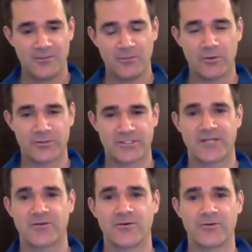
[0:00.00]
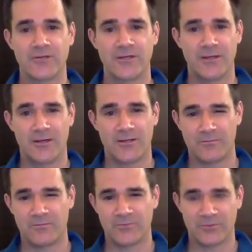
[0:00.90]
motorcycle
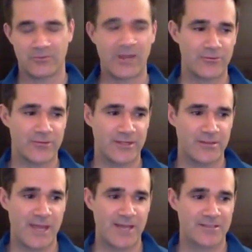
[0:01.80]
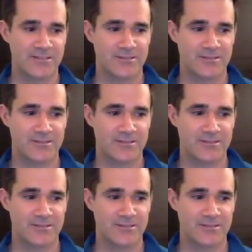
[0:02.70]
rather than the max.